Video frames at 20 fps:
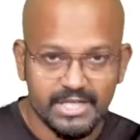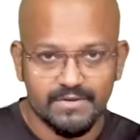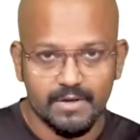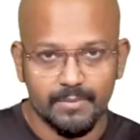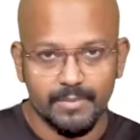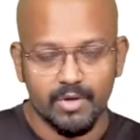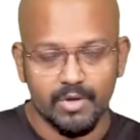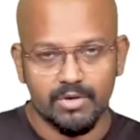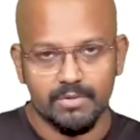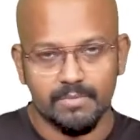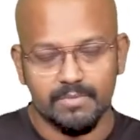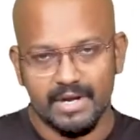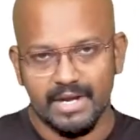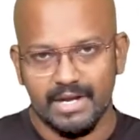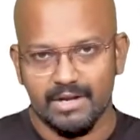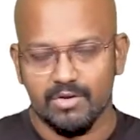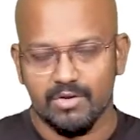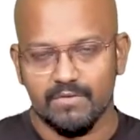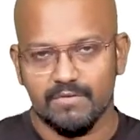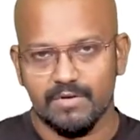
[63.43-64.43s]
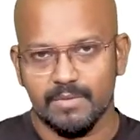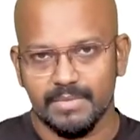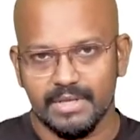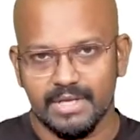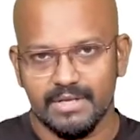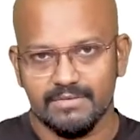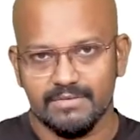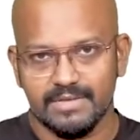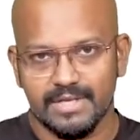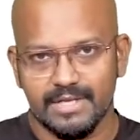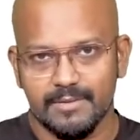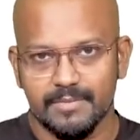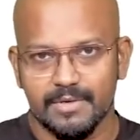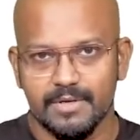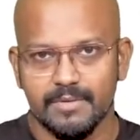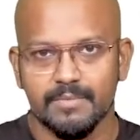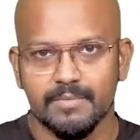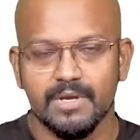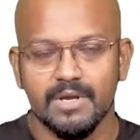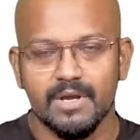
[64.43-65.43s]
from your brain or from the
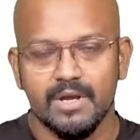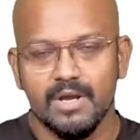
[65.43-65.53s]
cerebrum,